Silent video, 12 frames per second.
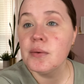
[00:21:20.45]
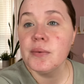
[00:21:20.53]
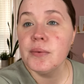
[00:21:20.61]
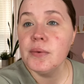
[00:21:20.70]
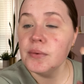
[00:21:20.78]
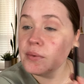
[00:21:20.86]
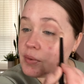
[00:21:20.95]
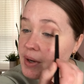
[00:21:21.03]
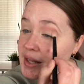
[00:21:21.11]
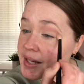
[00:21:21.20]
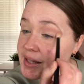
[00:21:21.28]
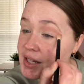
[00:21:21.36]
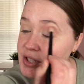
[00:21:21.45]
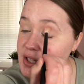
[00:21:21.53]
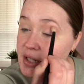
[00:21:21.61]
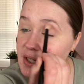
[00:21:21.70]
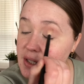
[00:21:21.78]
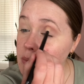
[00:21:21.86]
Ooh, I like that
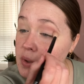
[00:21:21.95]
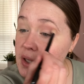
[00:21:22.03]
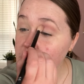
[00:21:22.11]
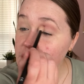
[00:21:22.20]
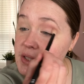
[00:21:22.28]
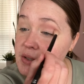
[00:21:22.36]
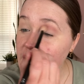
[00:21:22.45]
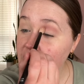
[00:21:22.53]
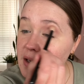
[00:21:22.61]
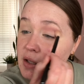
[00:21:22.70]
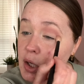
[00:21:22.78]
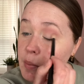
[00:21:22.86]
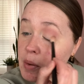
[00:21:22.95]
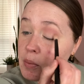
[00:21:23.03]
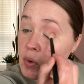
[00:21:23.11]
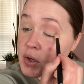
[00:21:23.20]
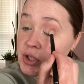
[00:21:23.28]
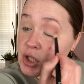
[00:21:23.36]
shade. We're going to add a little bit
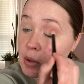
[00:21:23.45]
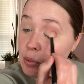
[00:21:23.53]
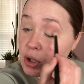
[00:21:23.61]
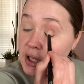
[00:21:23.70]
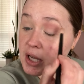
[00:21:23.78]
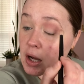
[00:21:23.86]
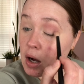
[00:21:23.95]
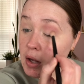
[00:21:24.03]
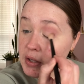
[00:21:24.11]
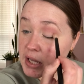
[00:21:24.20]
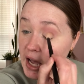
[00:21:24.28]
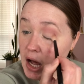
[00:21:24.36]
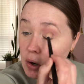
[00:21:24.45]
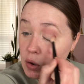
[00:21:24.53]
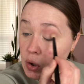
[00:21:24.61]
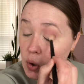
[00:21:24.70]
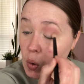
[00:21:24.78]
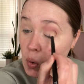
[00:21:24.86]
more, start putting it on the
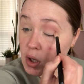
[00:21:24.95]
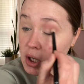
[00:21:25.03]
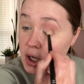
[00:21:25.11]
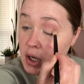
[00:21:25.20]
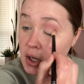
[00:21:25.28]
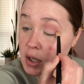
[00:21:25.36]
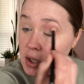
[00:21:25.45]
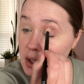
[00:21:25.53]
outer corner.